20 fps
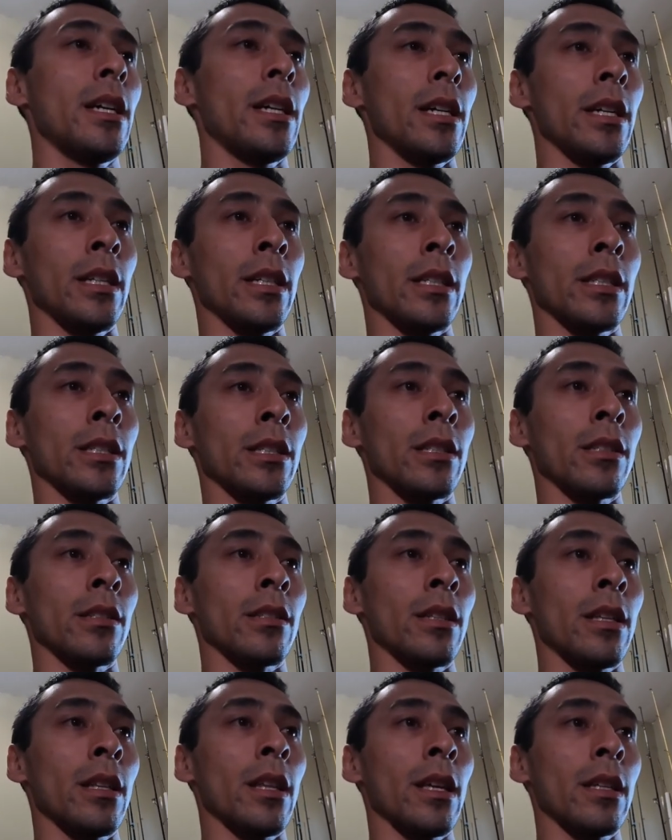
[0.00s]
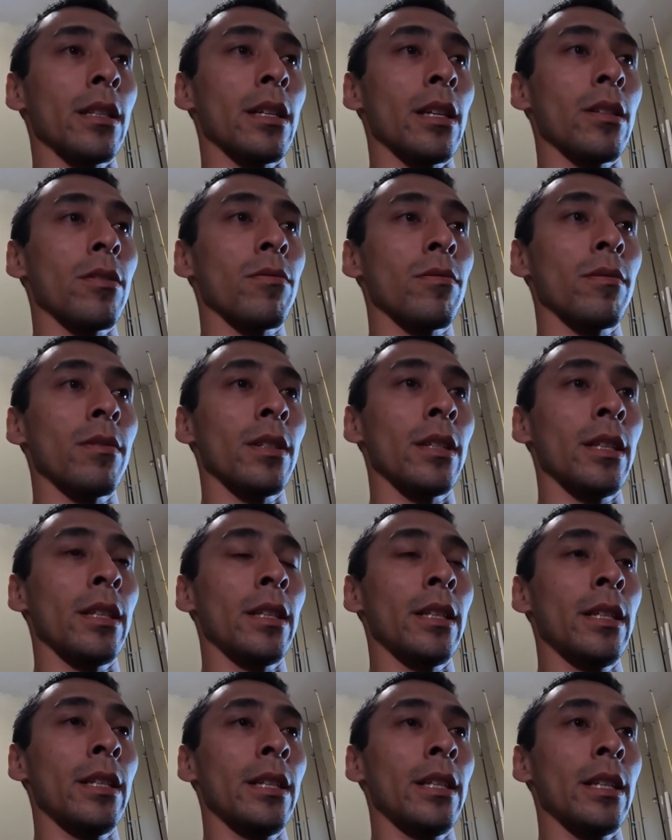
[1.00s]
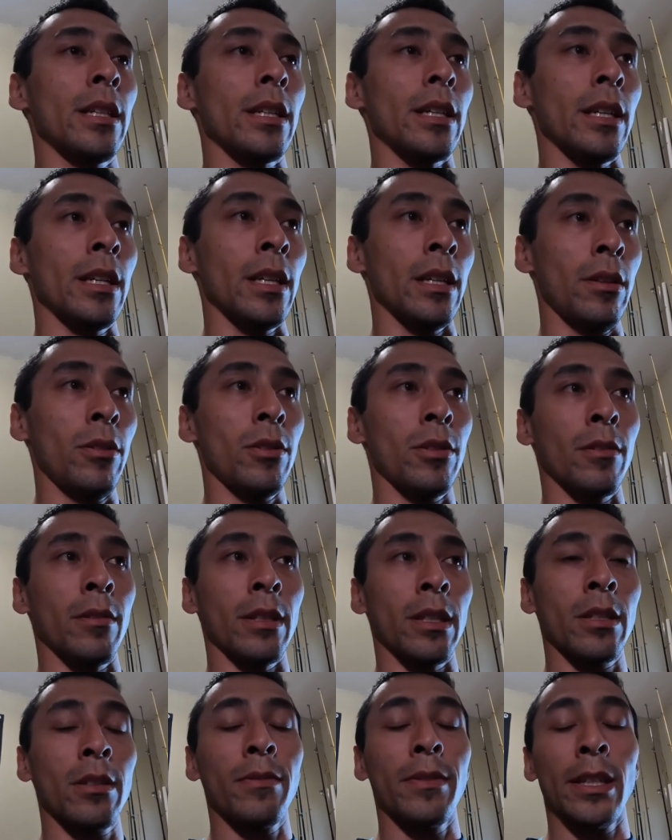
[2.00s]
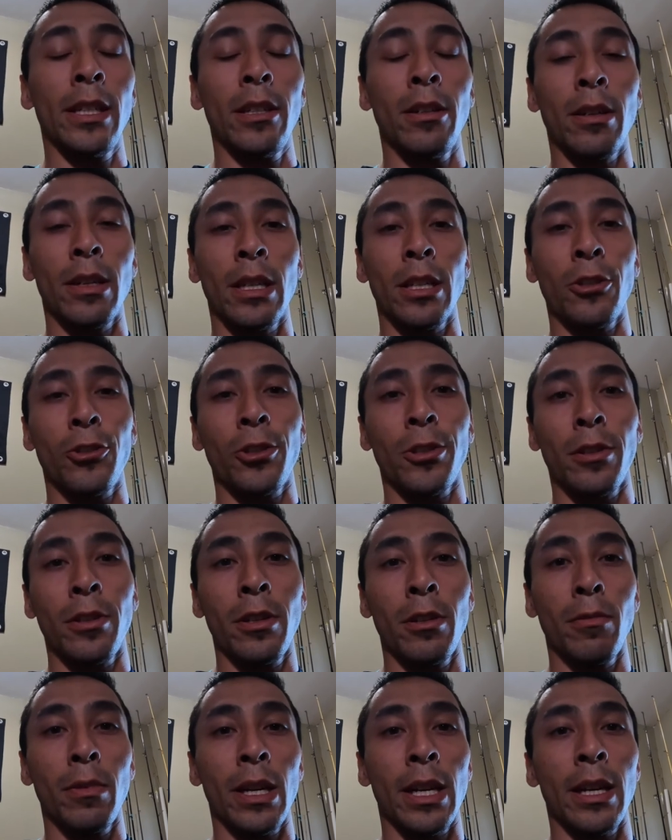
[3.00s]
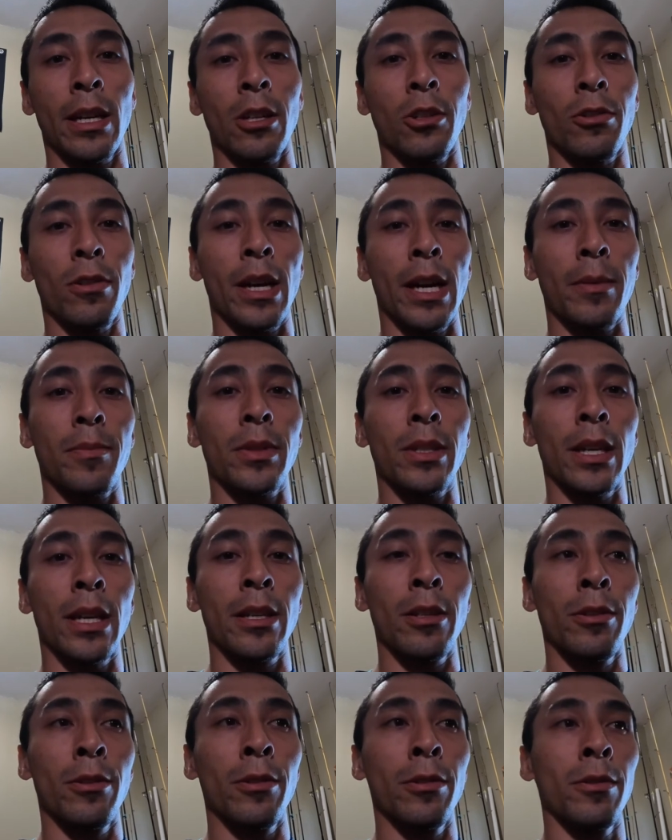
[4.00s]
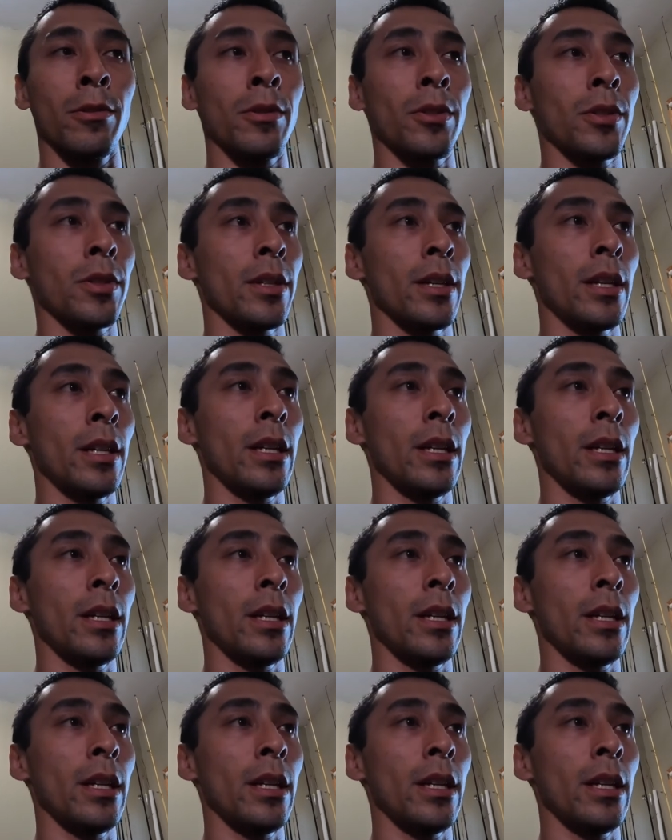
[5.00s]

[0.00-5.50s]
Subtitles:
And I think that's really it. So in this video, I'm going to show you what kind of traps I use.